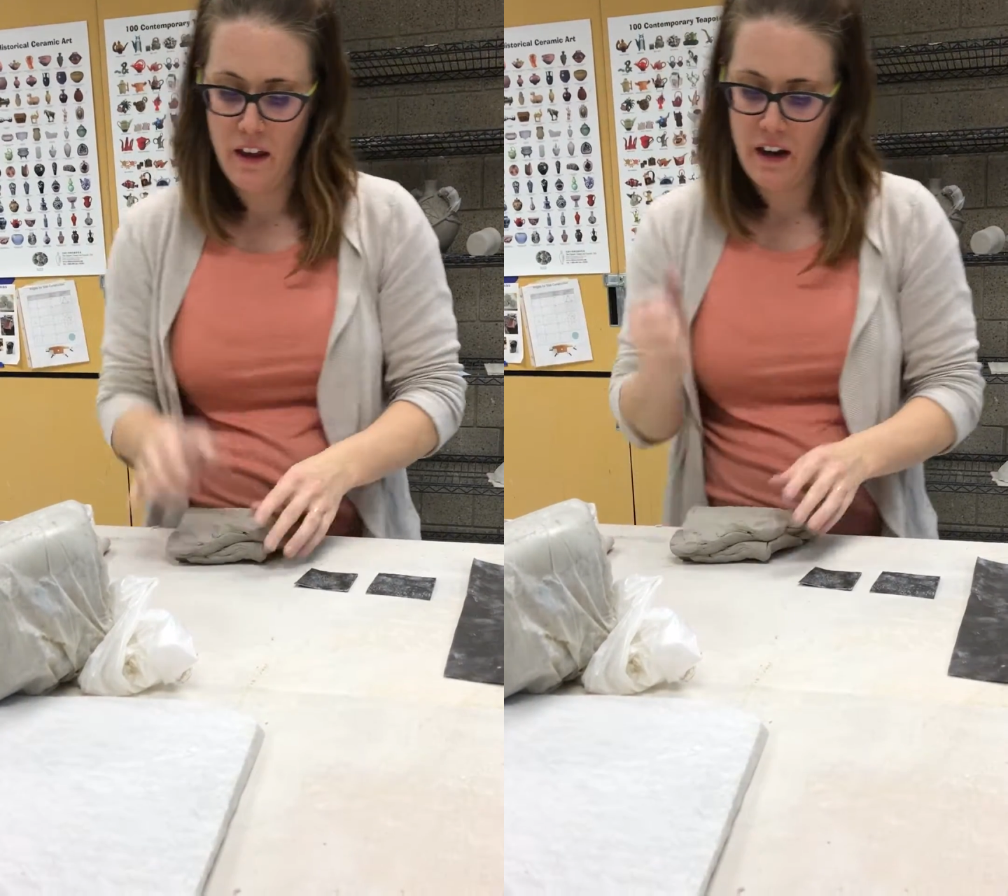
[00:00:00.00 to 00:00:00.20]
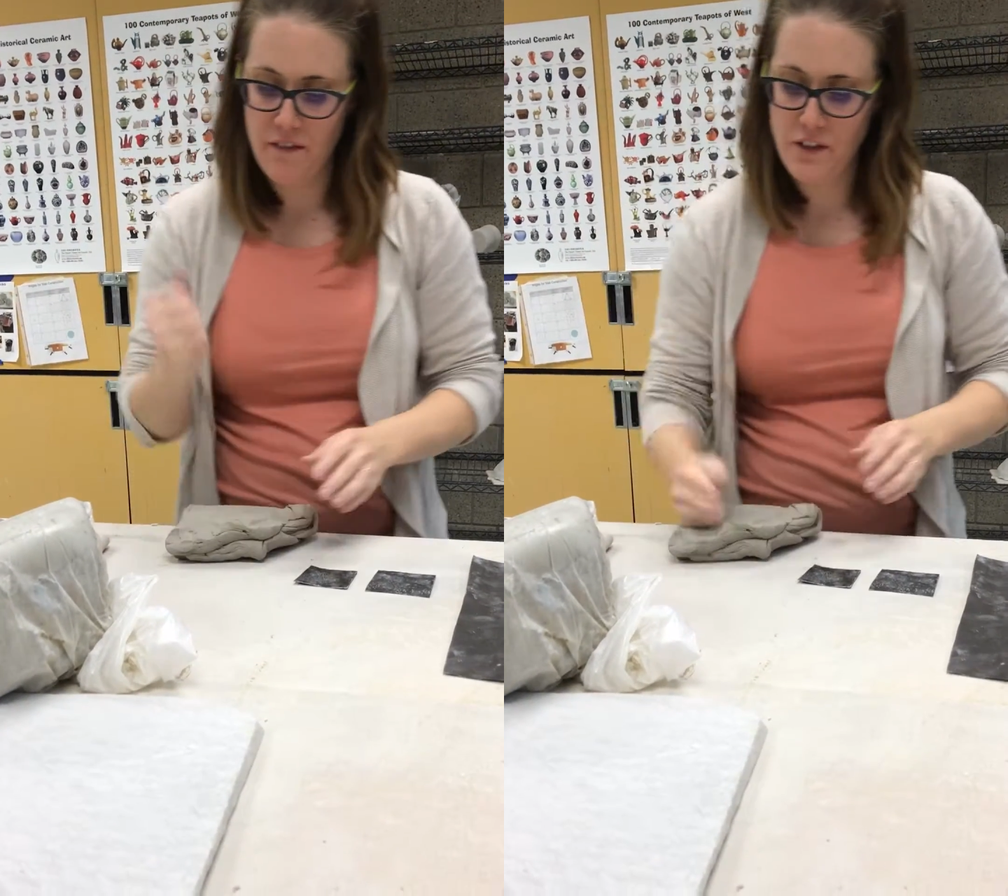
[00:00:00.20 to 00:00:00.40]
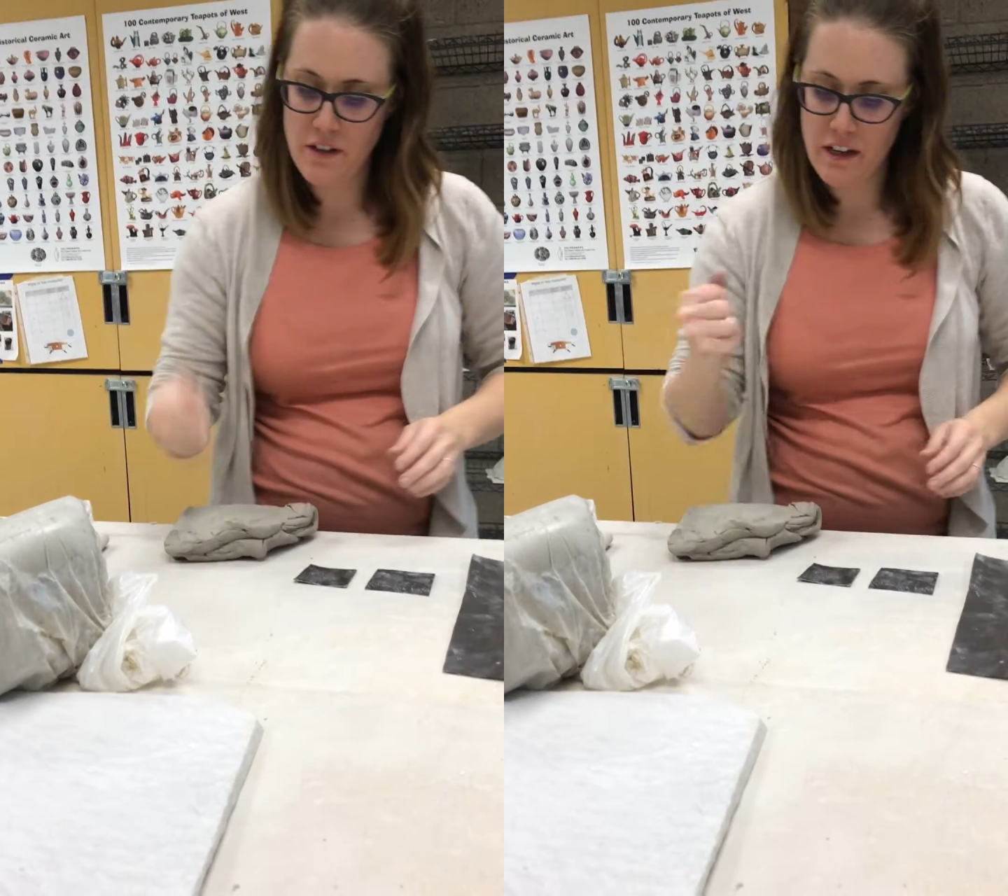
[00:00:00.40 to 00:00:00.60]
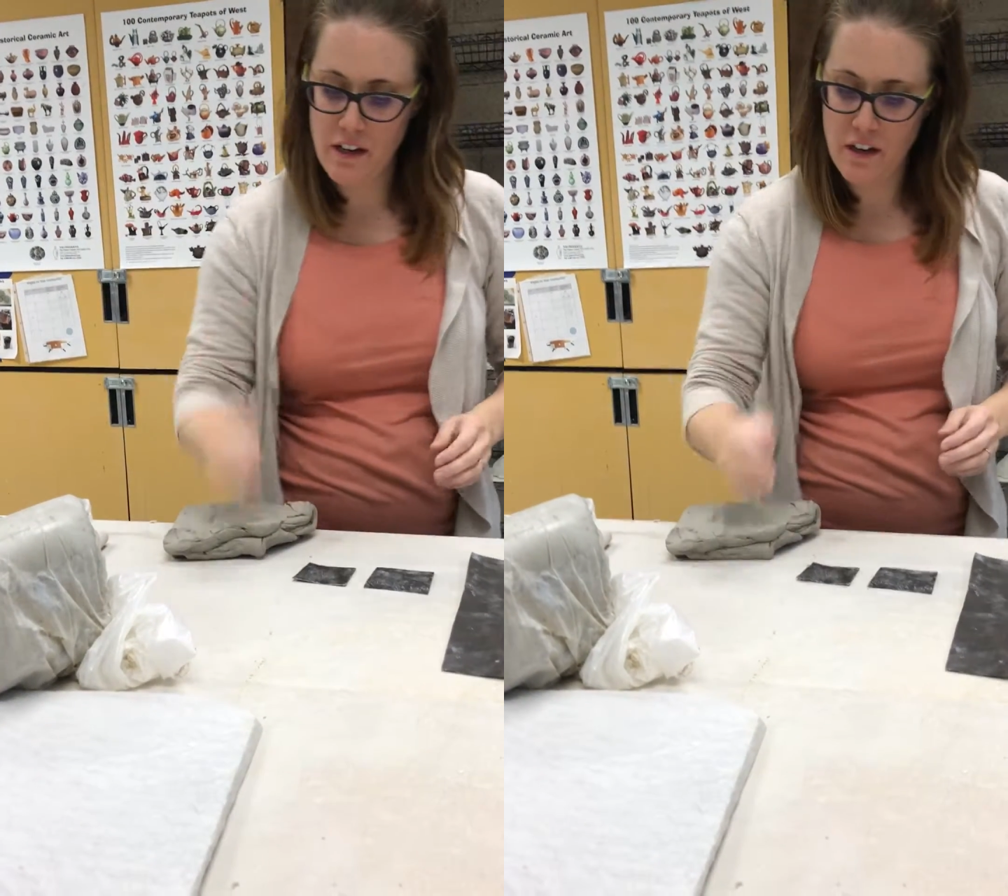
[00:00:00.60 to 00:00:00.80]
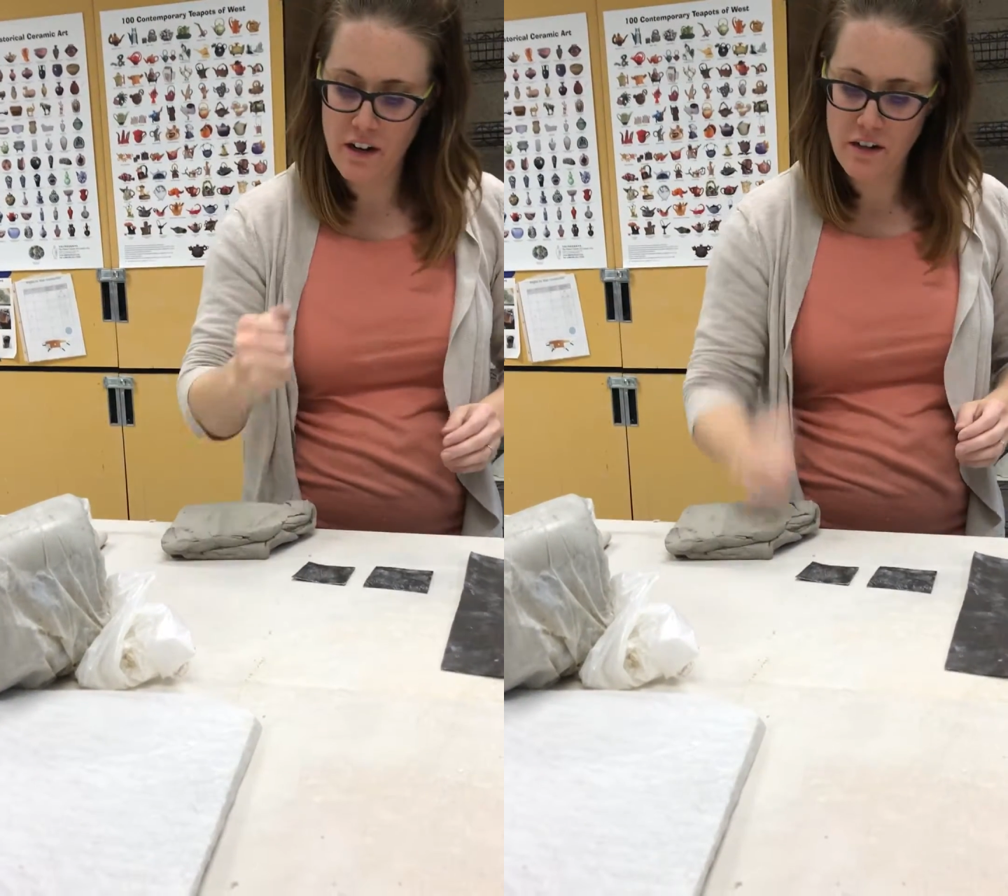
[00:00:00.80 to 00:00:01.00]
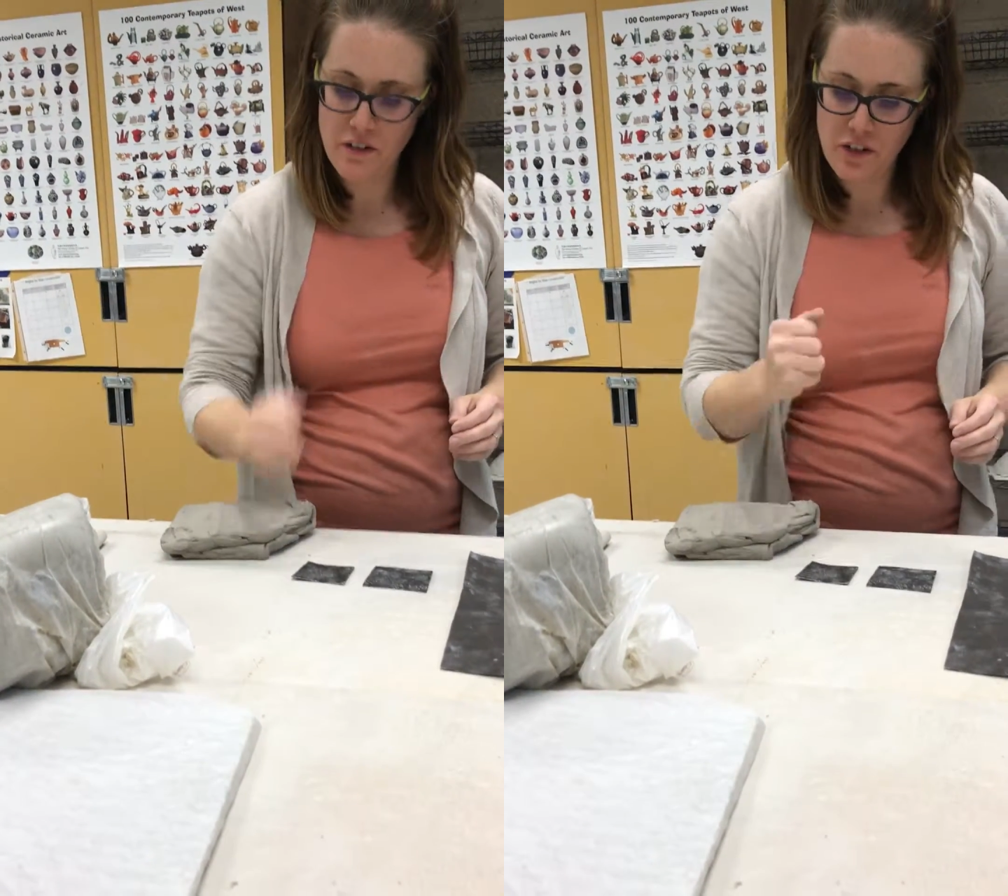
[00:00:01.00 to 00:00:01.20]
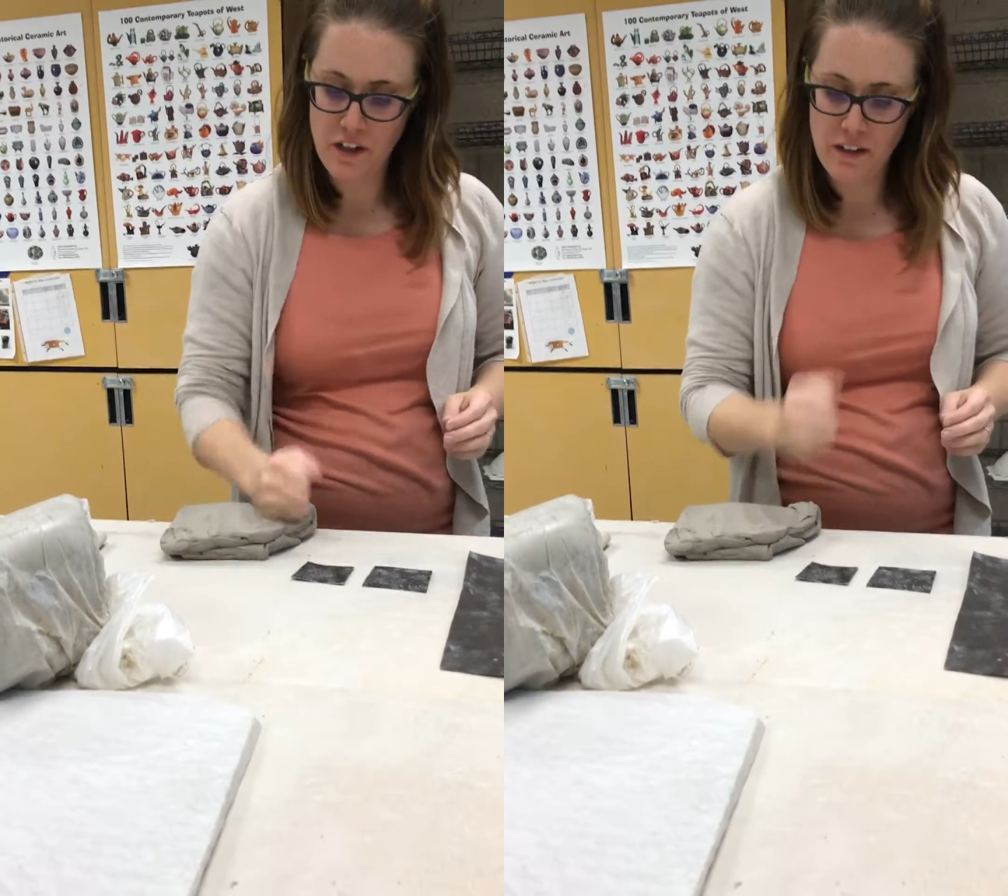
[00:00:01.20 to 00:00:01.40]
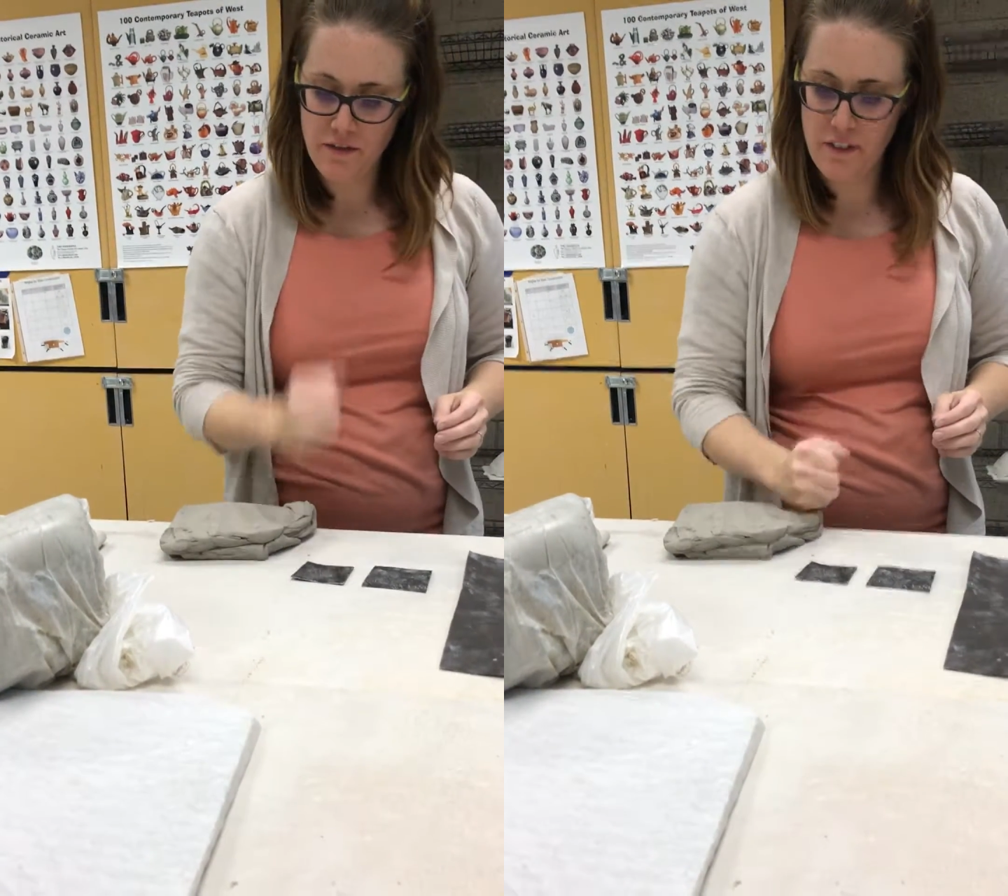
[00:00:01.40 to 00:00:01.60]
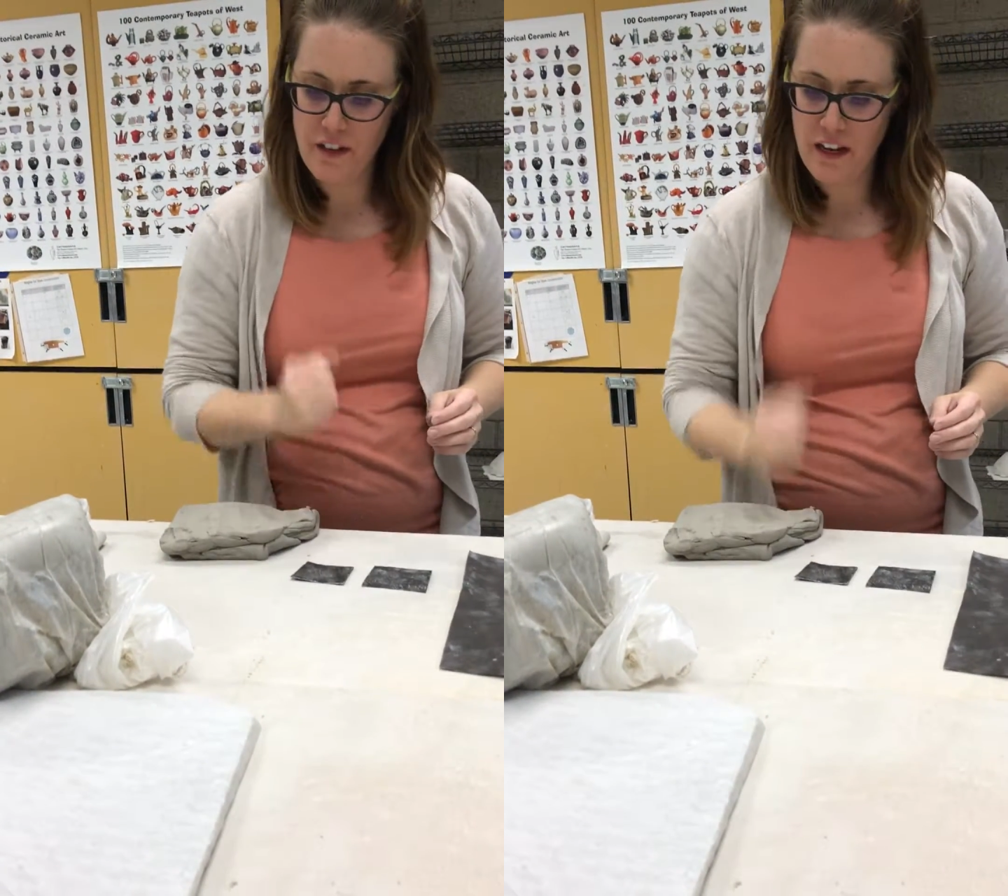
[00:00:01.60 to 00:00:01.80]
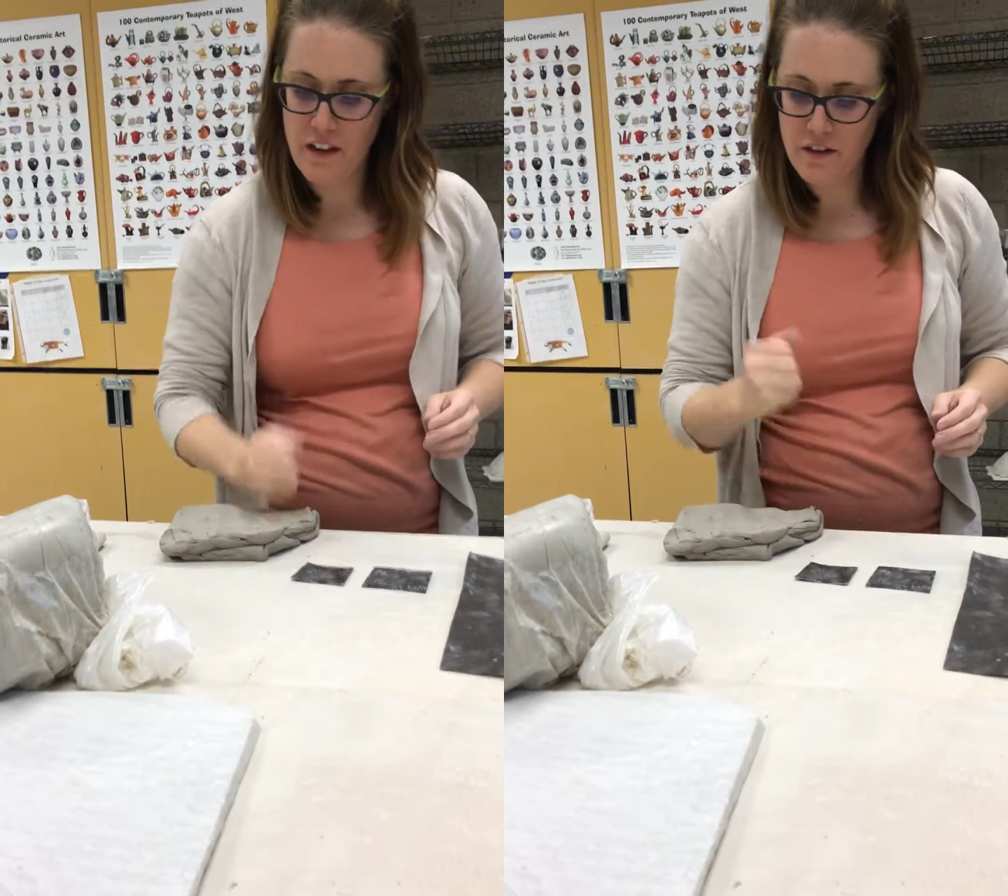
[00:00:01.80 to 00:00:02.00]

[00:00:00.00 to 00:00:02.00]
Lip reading: And after you get your chunk of clay,